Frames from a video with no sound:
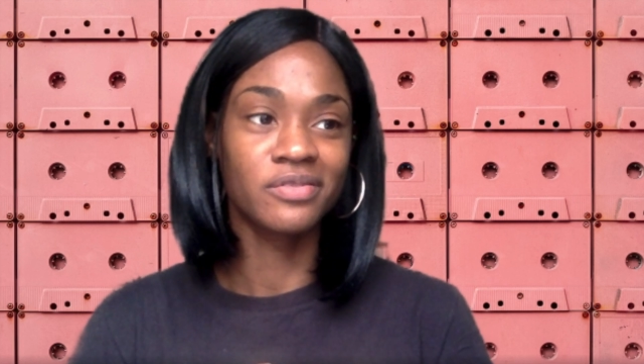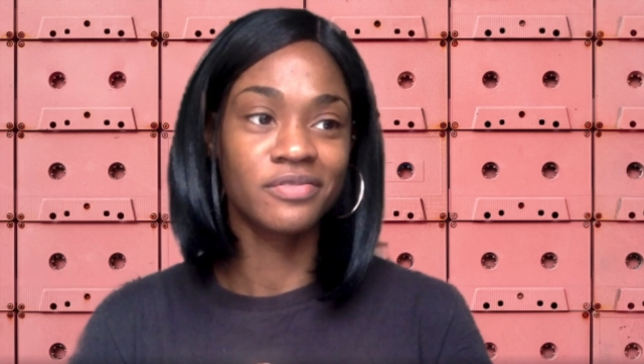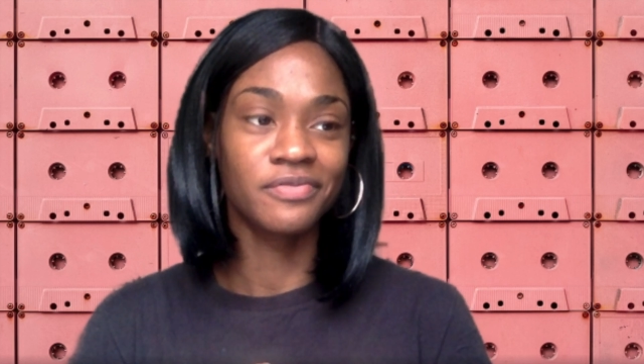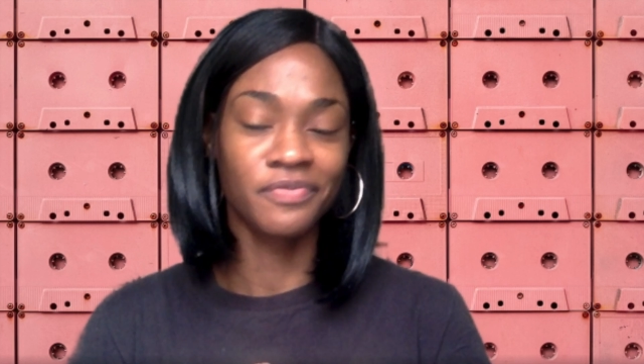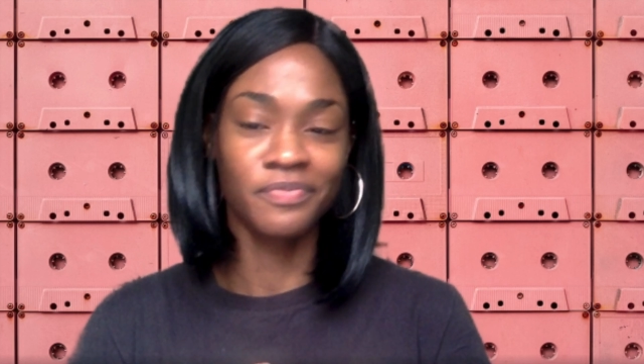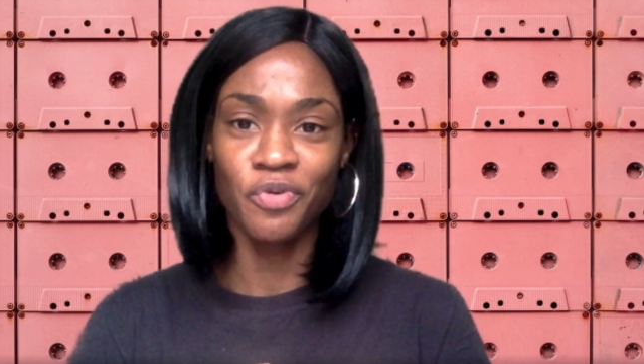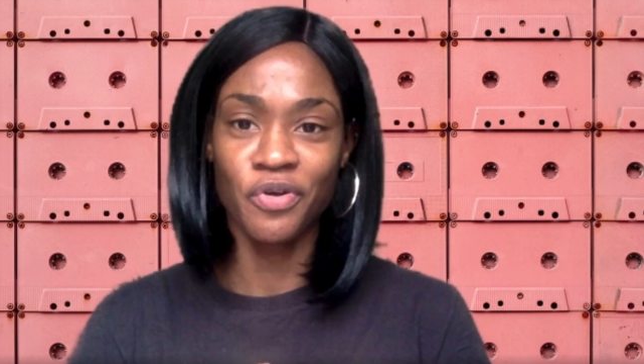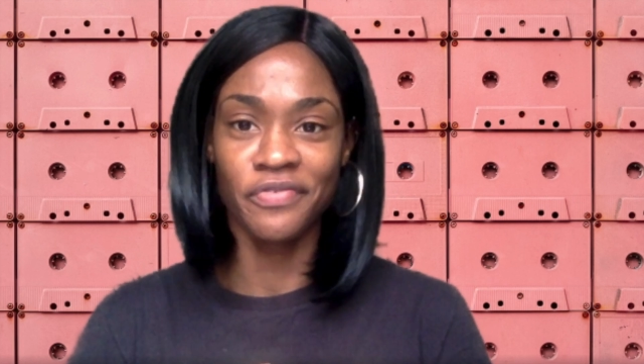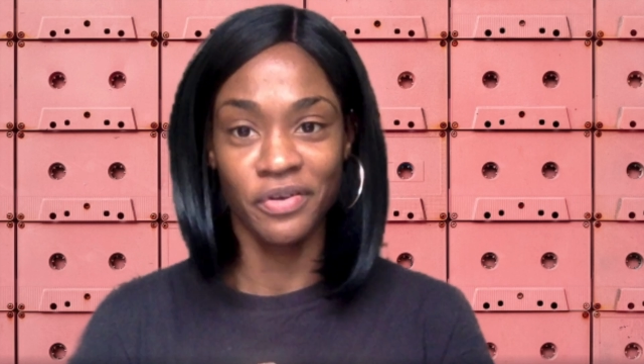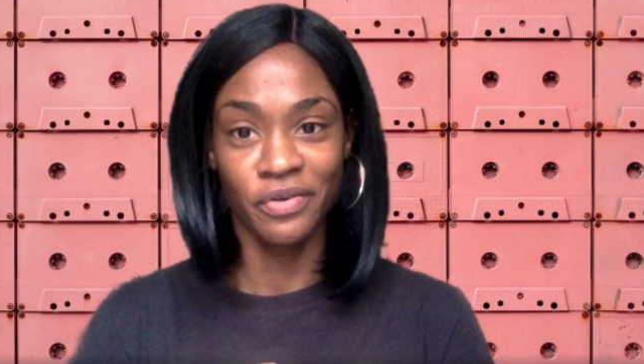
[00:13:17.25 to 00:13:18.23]
more
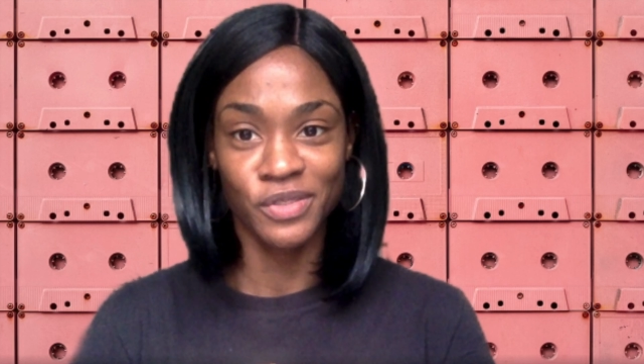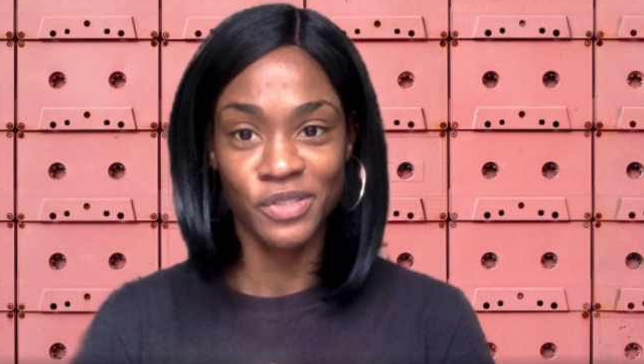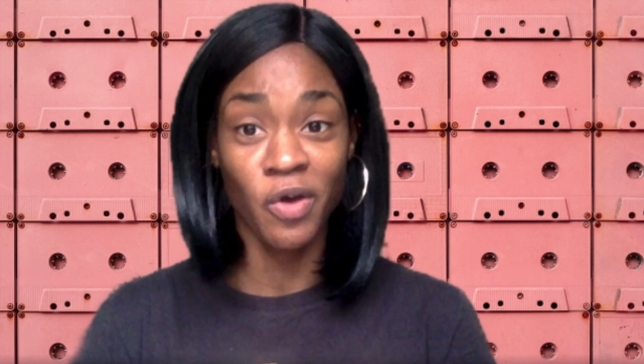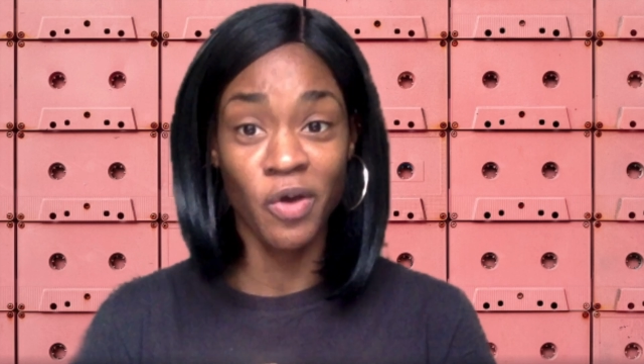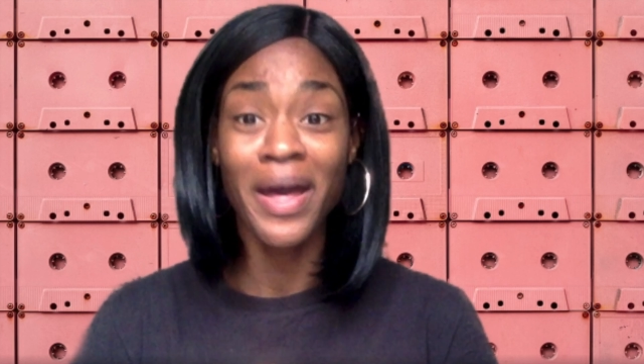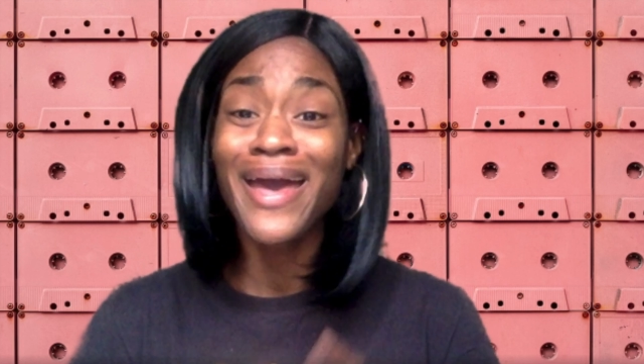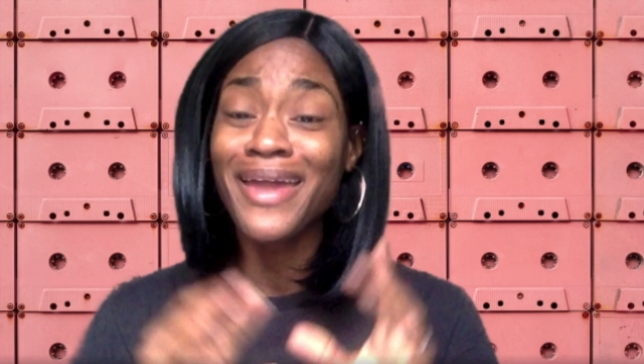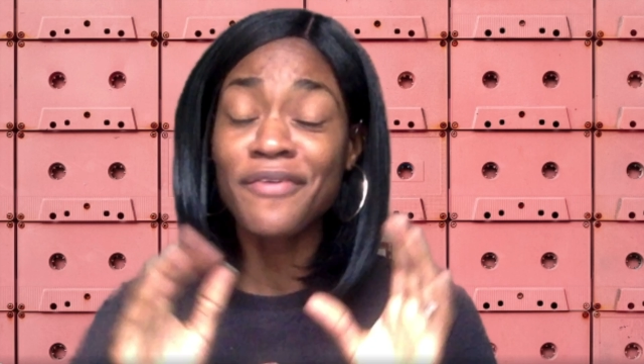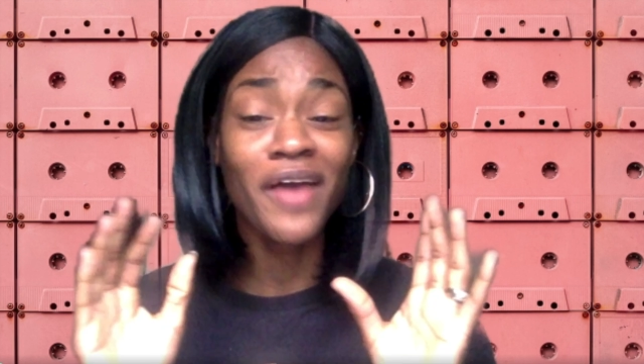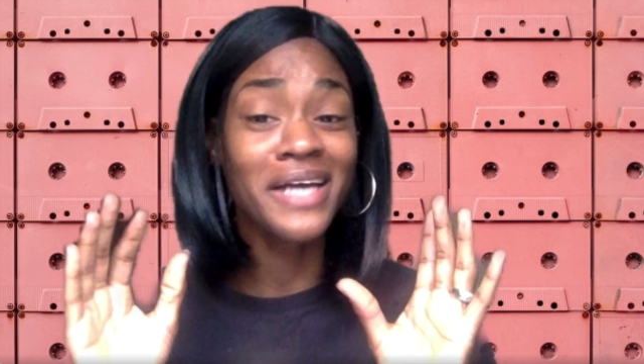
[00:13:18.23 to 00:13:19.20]
videos as well.
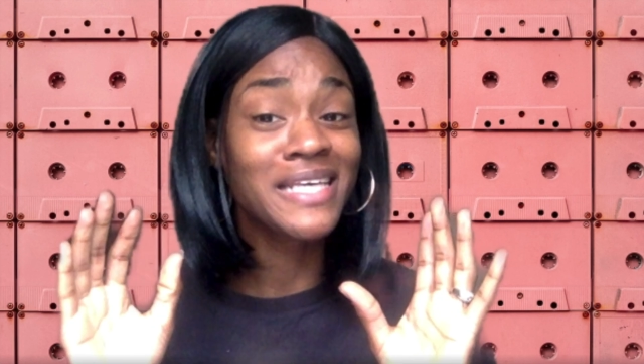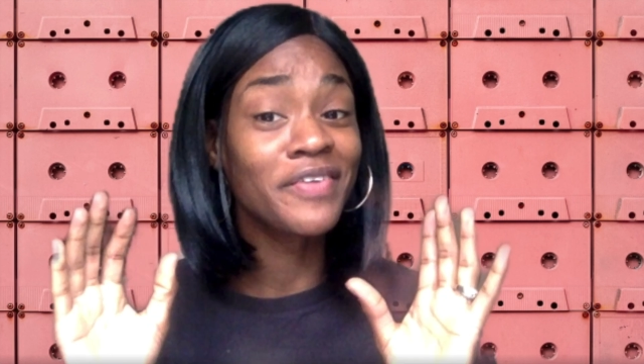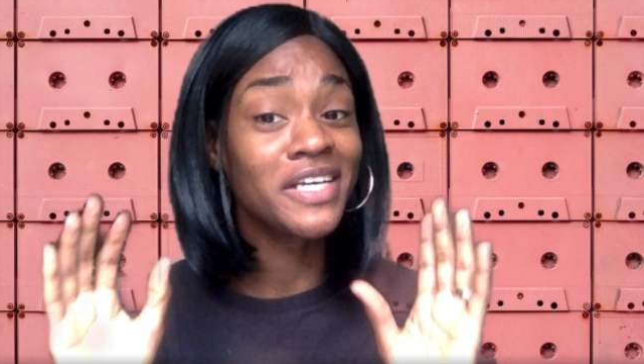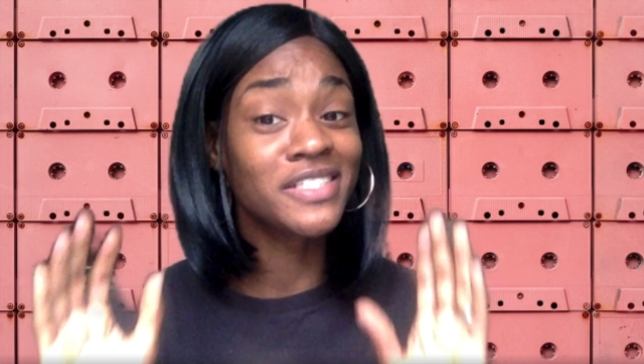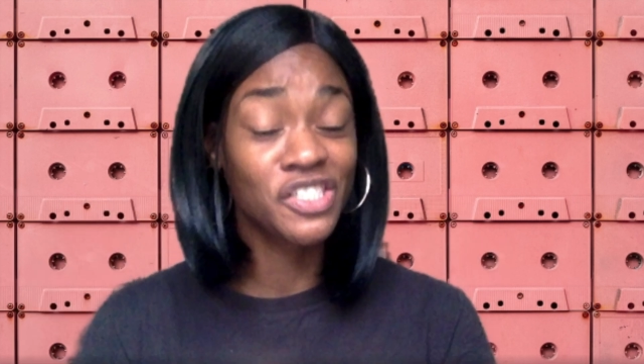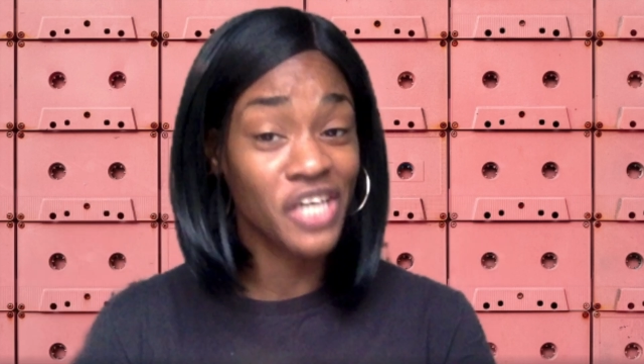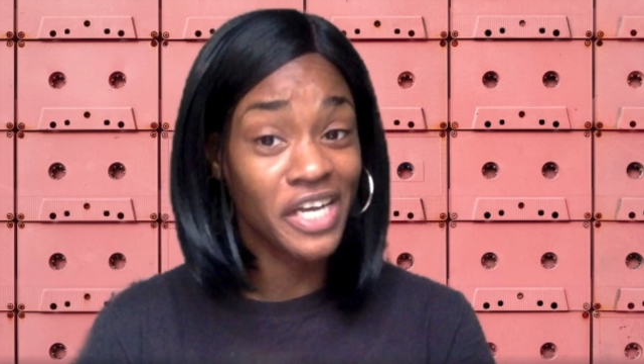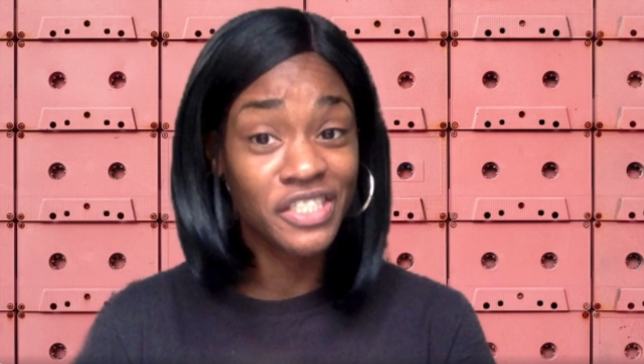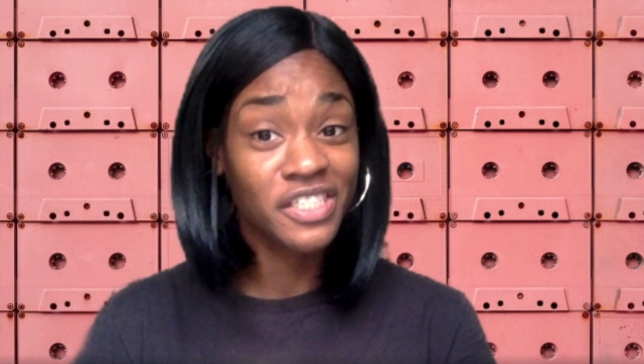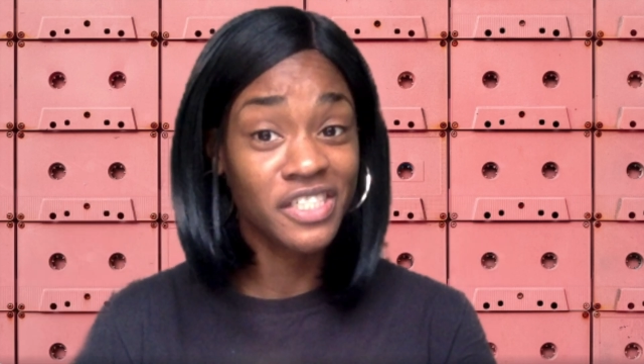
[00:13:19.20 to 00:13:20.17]
And if you guys have any
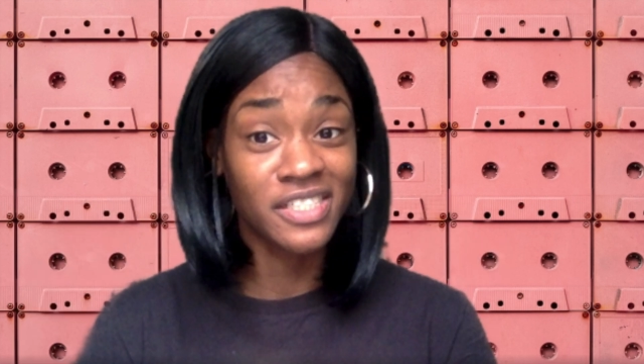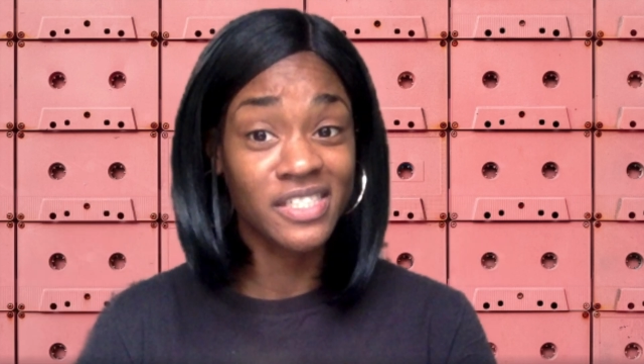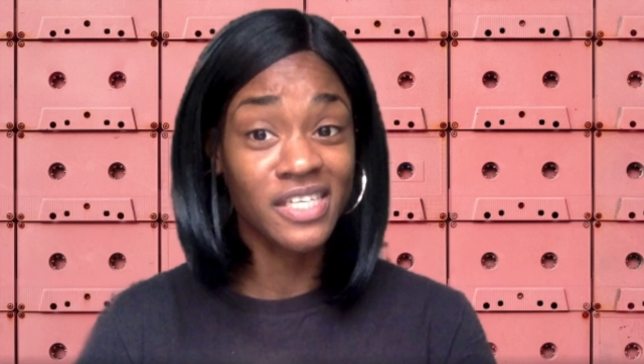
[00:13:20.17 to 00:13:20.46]
suggestions,